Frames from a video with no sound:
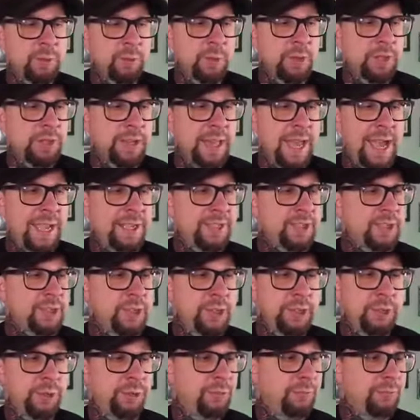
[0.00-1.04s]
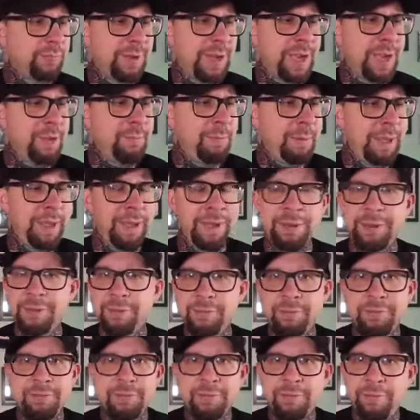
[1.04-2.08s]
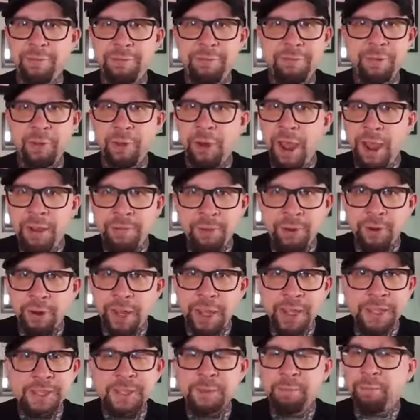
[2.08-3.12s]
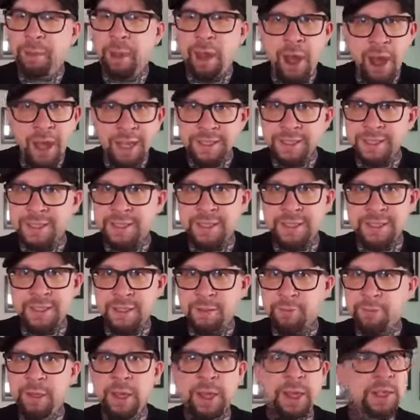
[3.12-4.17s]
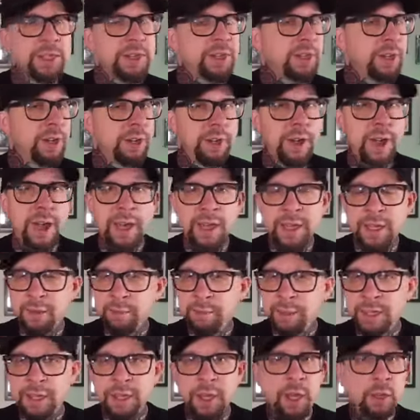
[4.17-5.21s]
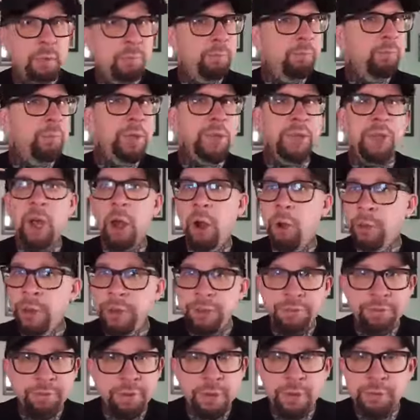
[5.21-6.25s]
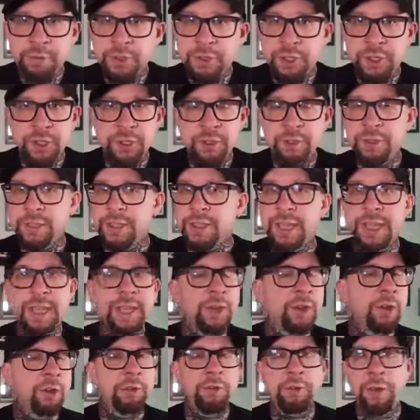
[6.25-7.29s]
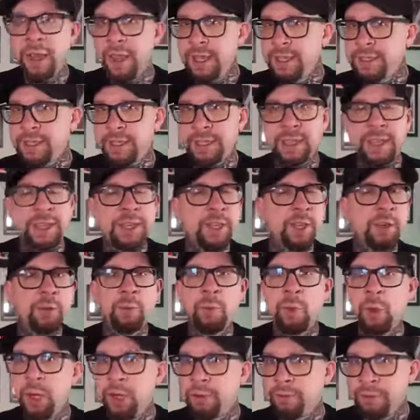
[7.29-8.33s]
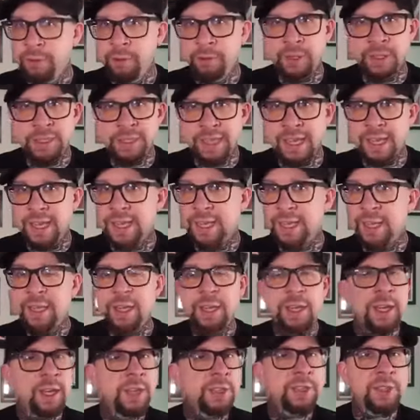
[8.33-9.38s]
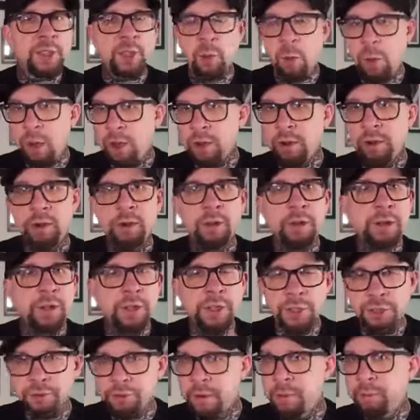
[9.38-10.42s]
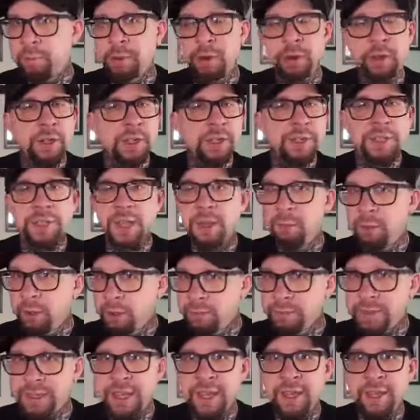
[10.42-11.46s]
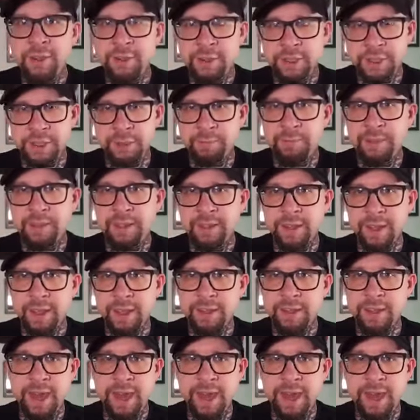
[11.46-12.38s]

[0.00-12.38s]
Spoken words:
will last you, forever. It's a pod system, so you're not going to be blowing through juice like crazy like you would if it was like a squonker or a dripper or a sub-ohm tank or something like